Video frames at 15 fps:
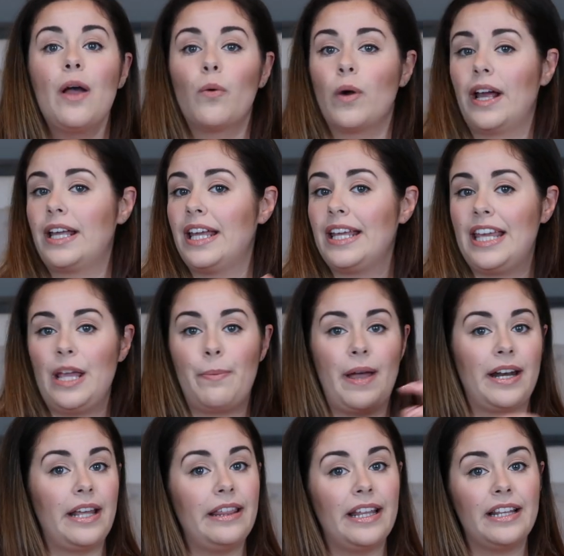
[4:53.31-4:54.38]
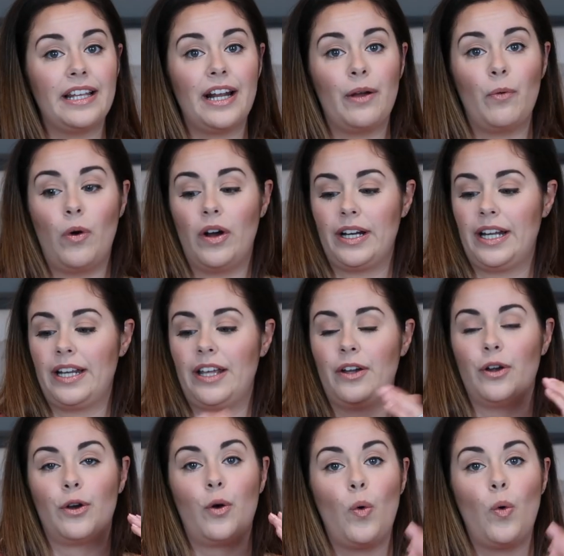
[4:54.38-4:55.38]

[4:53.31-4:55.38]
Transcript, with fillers: where I can keep anything that I want in here,